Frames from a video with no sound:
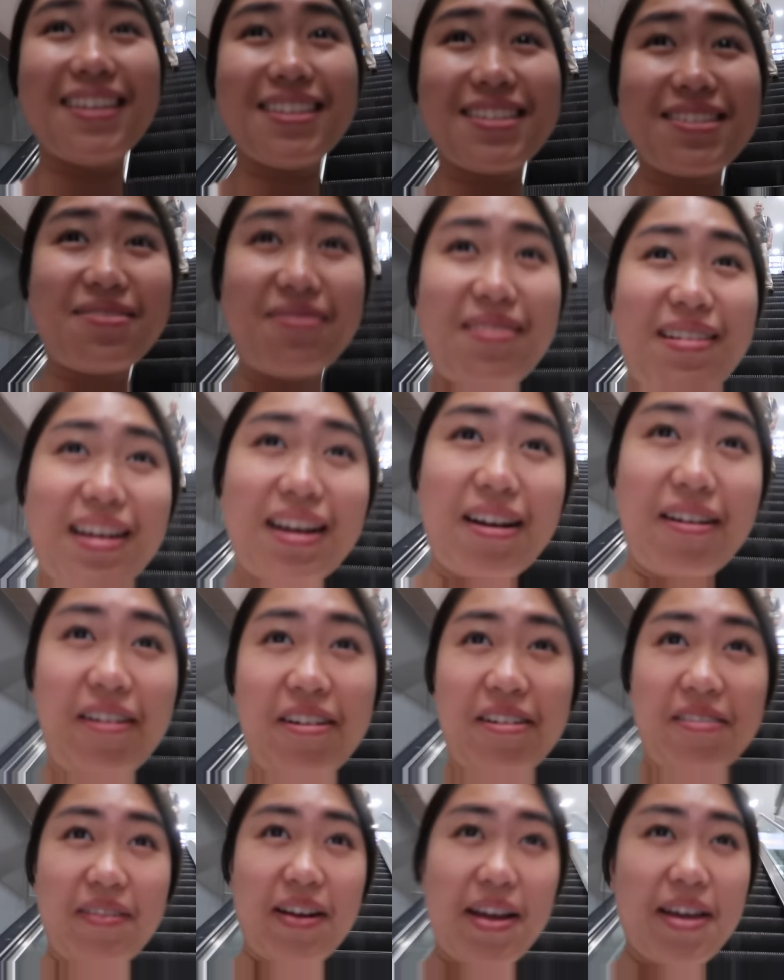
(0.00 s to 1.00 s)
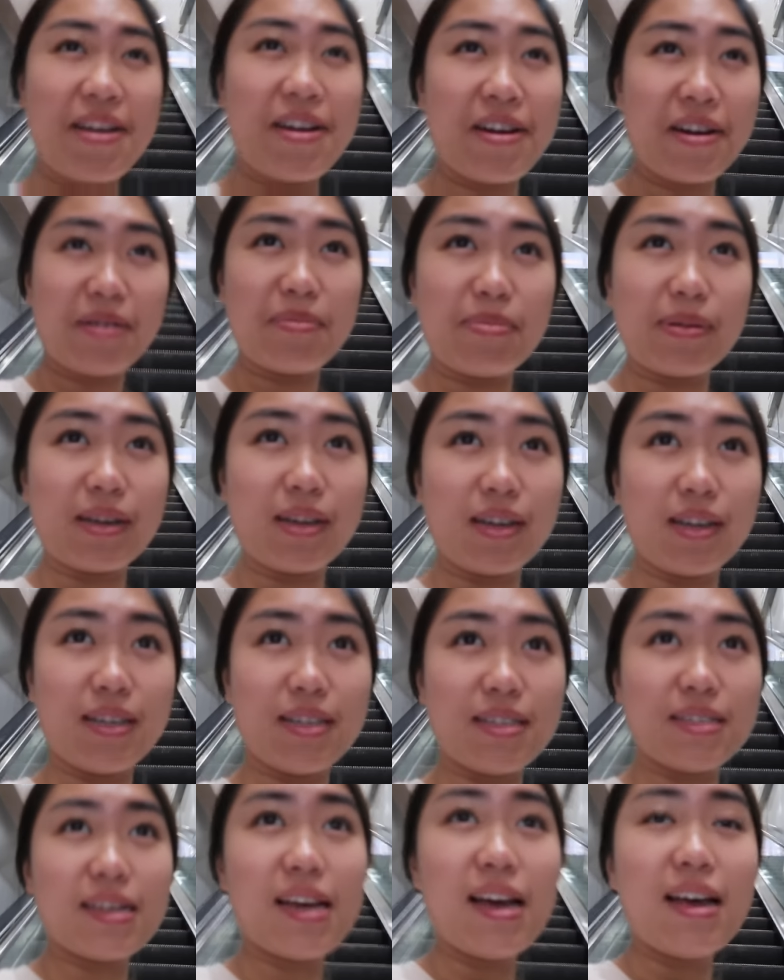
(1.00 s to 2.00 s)
this area right here,
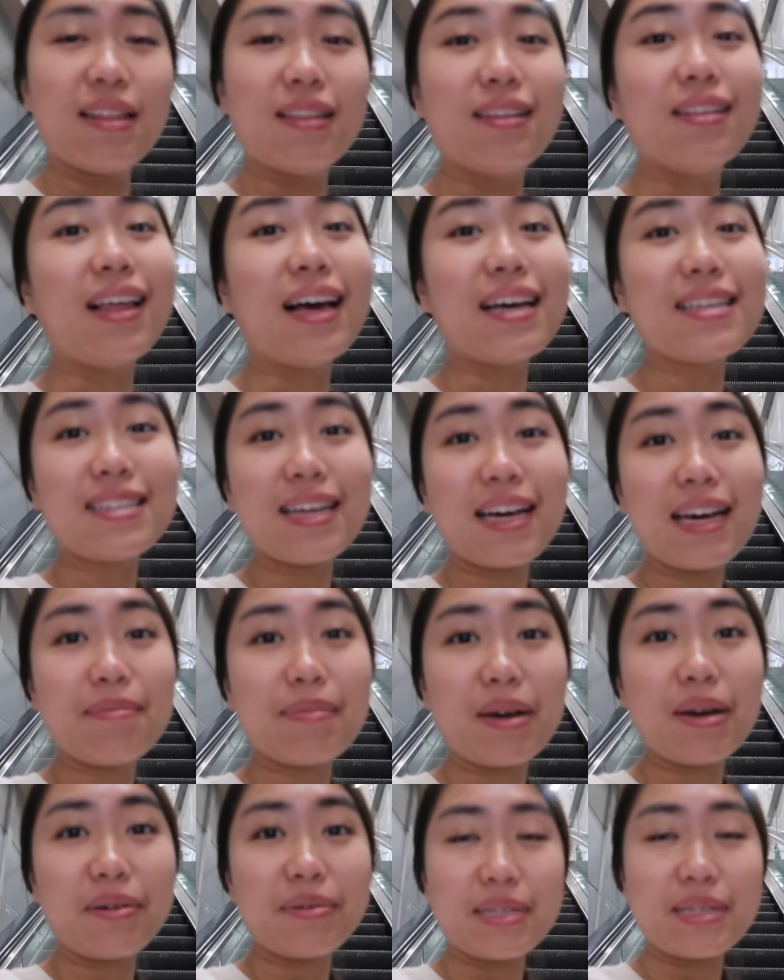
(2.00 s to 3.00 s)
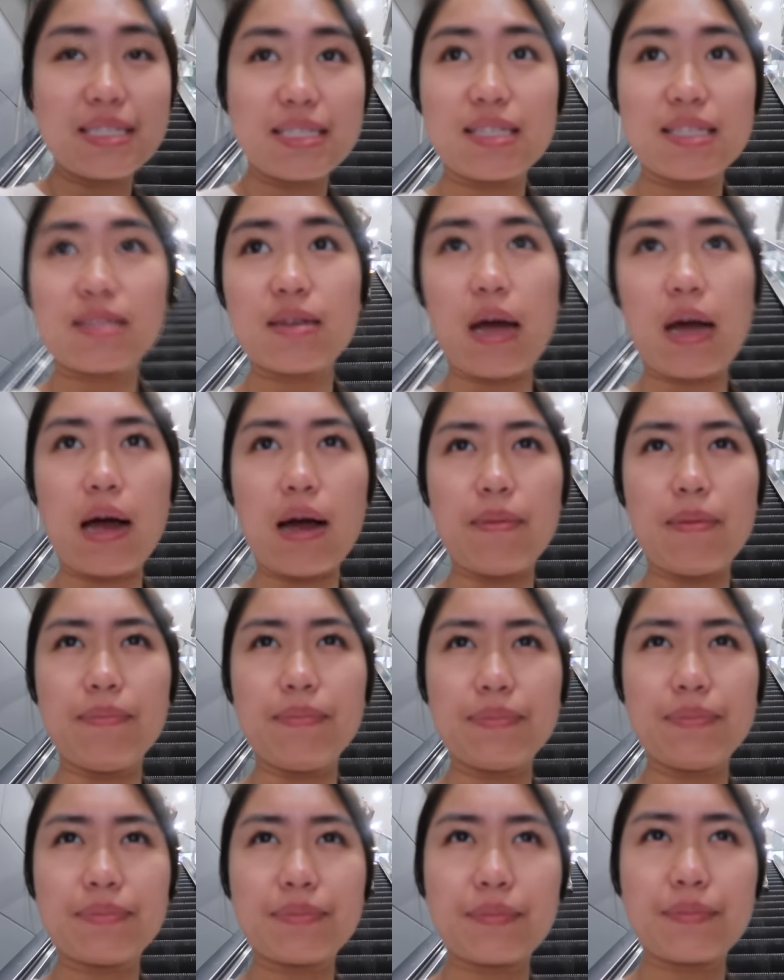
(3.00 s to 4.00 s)
because the last time I was
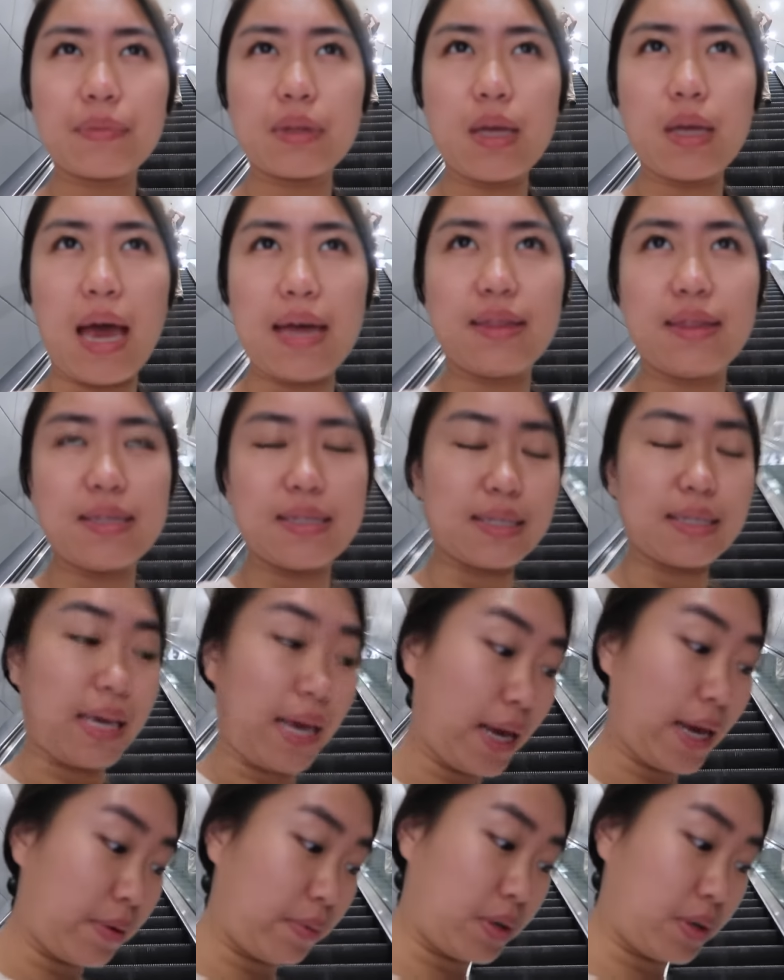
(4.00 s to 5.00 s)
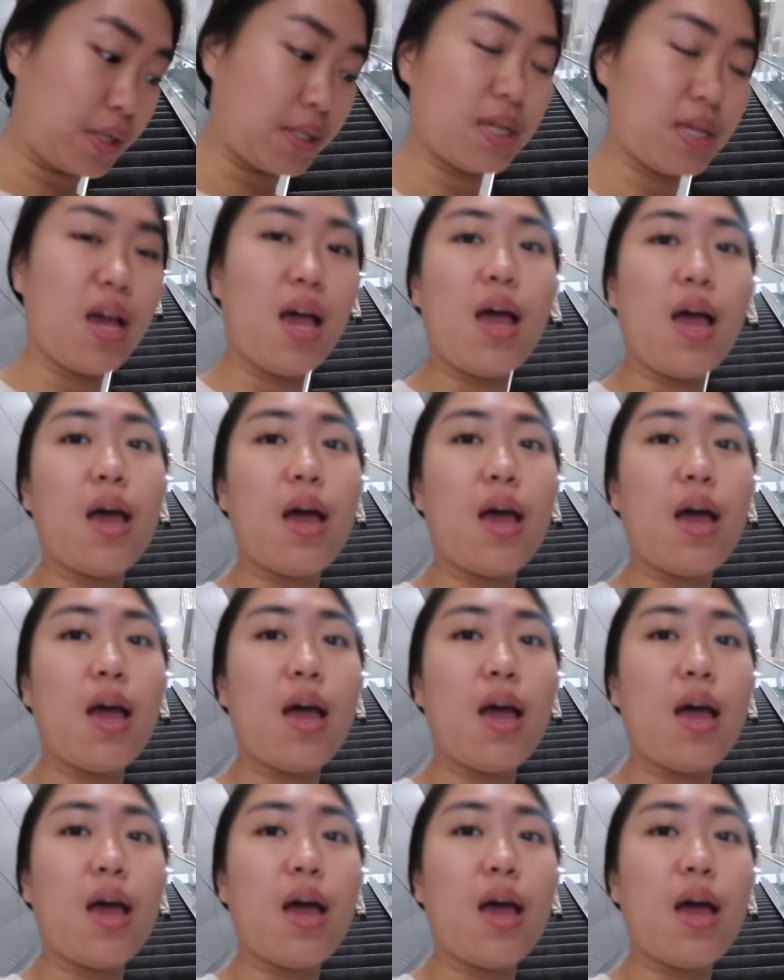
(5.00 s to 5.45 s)
at this gate was